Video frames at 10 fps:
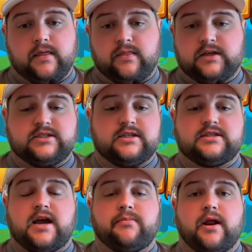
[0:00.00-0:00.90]
this is the
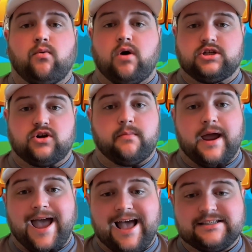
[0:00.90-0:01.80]
time that I watch all my
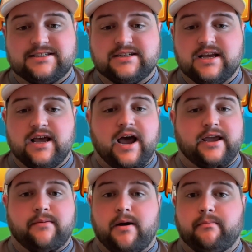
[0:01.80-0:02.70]
ads. I
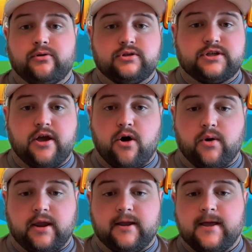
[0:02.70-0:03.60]
get my boost
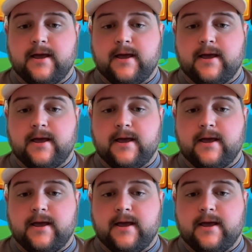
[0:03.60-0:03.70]
going.